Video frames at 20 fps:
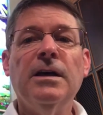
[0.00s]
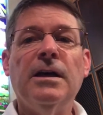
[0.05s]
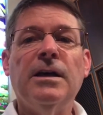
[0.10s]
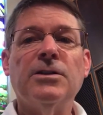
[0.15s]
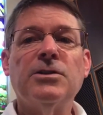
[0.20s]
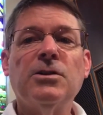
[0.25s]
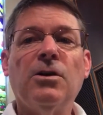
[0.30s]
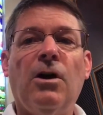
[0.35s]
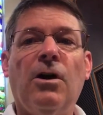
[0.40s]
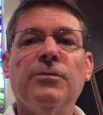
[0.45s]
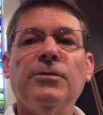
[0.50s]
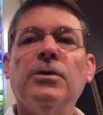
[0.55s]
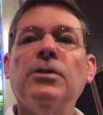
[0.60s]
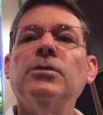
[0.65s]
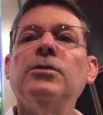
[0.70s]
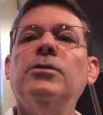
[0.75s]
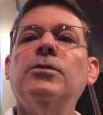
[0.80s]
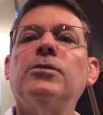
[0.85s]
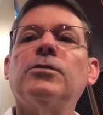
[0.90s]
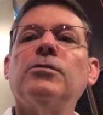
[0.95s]
It's called the
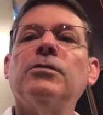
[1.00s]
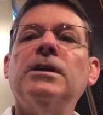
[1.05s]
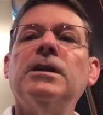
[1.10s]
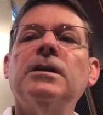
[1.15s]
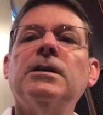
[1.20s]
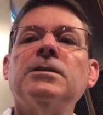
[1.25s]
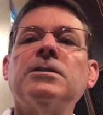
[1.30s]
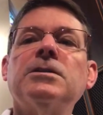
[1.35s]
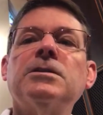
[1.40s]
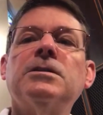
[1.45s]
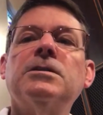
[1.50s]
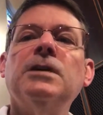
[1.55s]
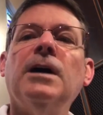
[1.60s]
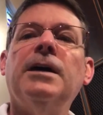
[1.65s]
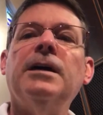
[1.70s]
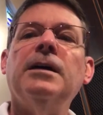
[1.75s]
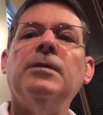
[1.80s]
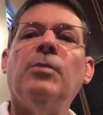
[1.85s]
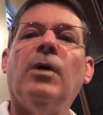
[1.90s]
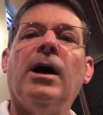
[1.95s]
Lutheran
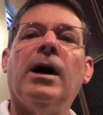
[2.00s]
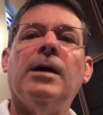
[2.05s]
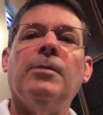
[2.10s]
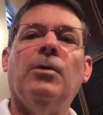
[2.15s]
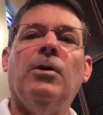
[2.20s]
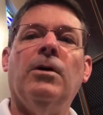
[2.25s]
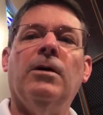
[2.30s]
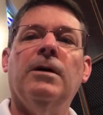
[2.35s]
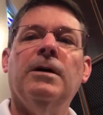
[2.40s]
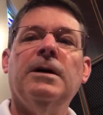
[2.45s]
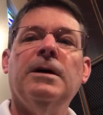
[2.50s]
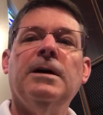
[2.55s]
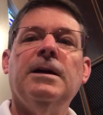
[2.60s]
Study Bible.